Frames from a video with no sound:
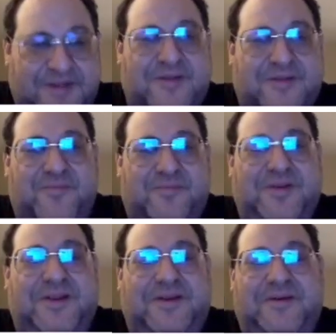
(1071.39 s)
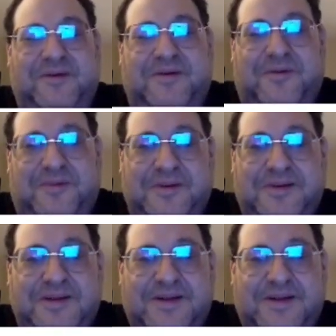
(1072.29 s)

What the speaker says: So it's pretty old.